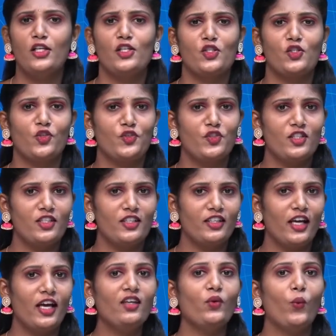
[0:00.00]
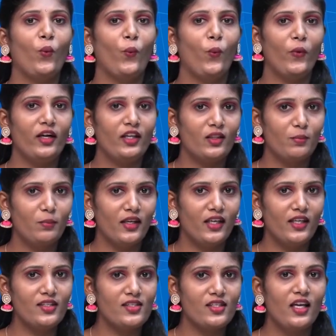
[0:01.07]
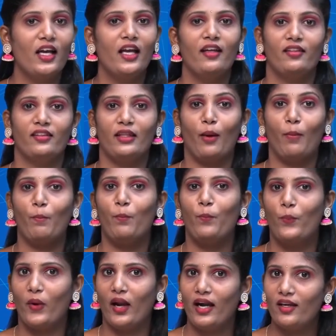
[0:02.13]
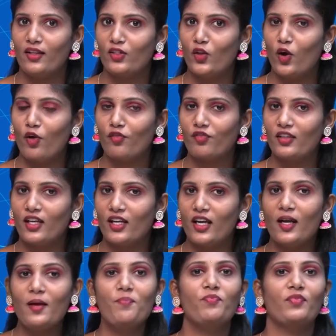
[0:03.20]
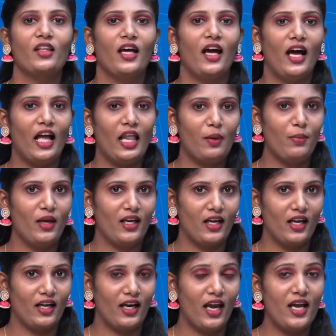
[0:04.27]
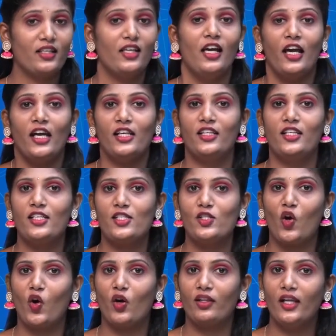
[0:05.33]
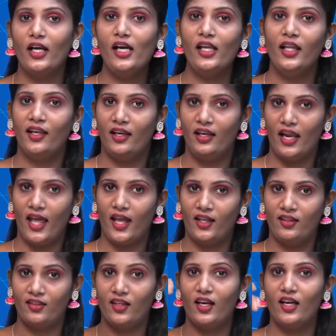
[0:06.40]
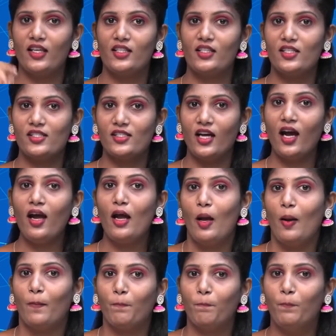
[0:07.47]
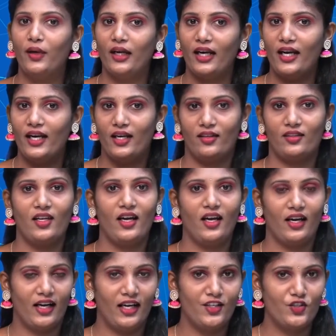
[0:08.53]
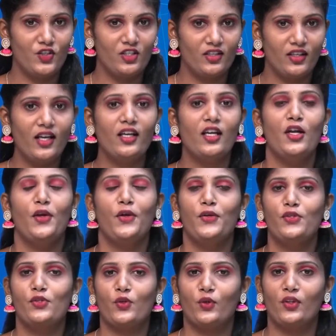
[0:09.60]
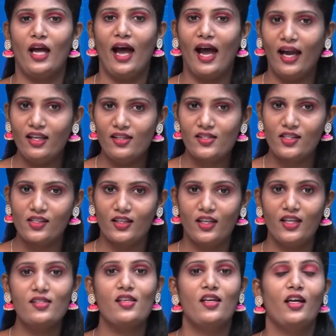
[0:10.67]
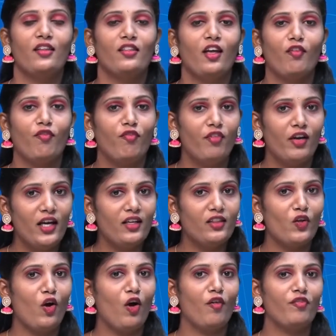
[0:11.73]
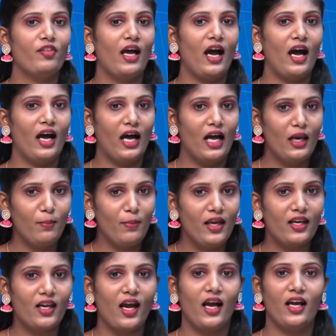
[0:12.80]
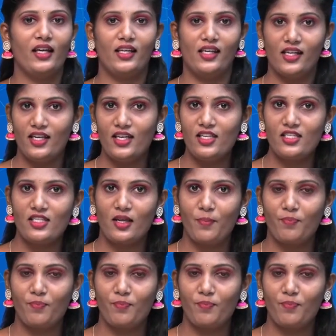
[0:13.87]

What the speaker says: So children, width means the breadth of the almirah, right? It is not the length, it is the breadth, right children? So the answer is, the width of the almirah is